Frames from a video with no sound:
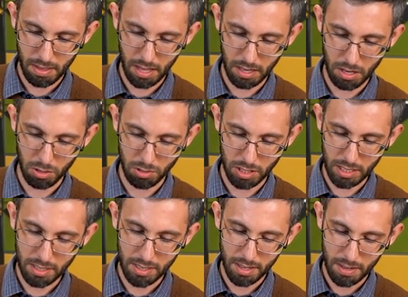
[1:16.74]

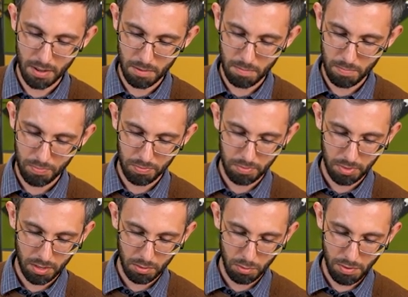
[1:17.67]
ellioti.
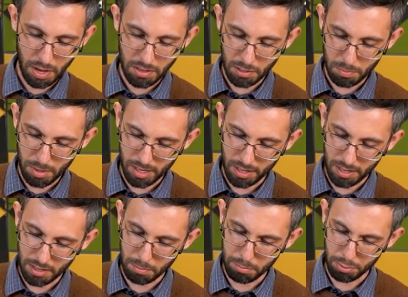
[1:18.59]
We found this model
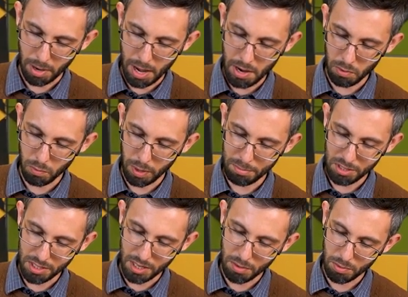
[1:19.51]
on the Breyer
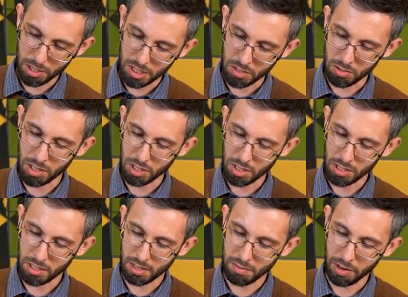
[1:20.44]
website, which has
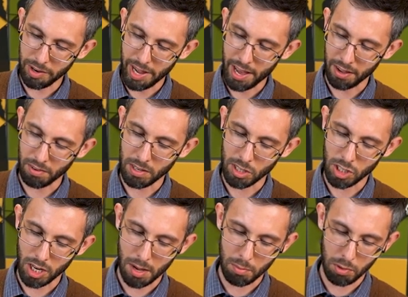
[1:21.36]
traditionally done a very accurate
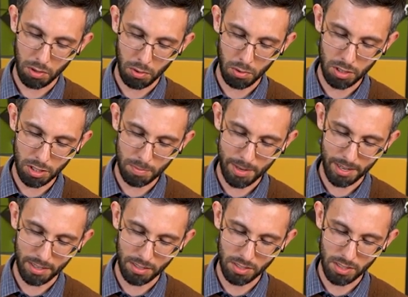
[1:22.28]
job with horse
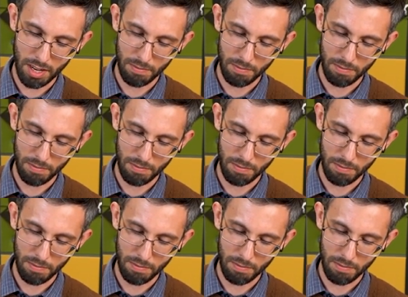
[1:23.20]
models.